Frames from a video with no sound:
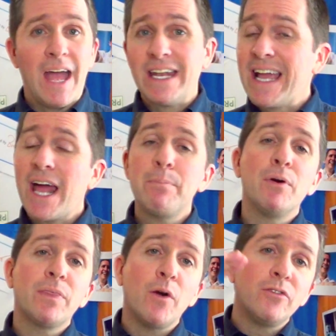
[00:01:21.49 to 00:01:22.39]
And you got to
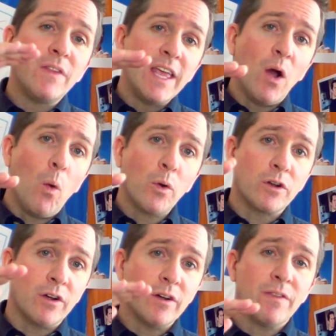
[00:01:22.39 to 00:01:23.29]
put those in the
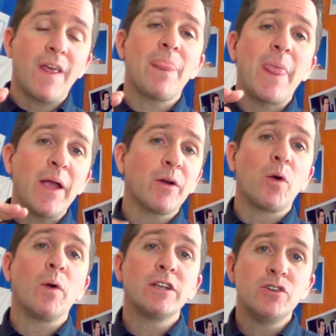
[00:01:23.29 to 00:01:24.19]
order that they are
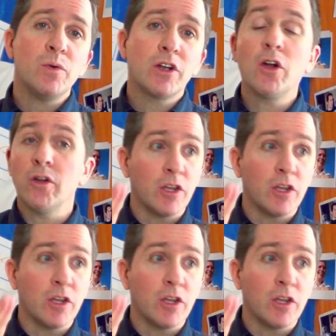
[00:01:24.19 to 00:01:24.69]
going to occur.